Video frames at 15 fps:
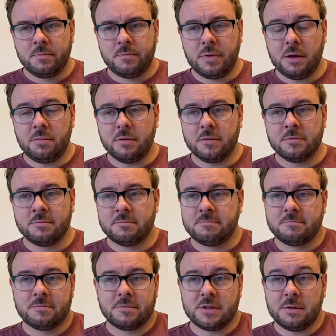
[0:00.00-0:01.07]
people
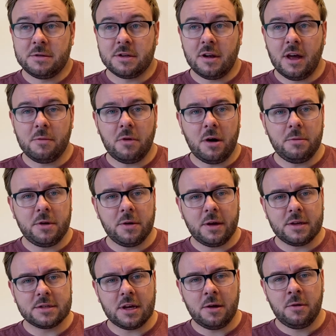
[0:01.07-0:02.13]
seem to like what I'm doing,
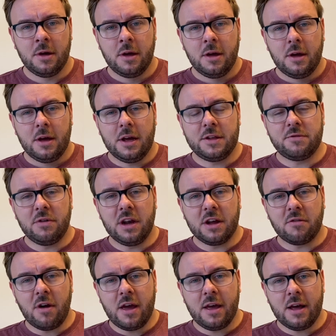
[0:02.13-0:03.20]
so it's really
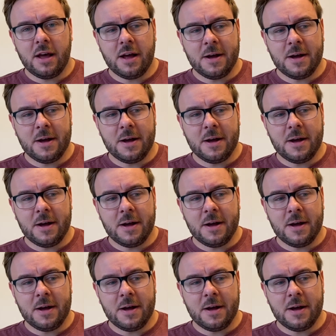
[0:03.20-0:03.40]
great.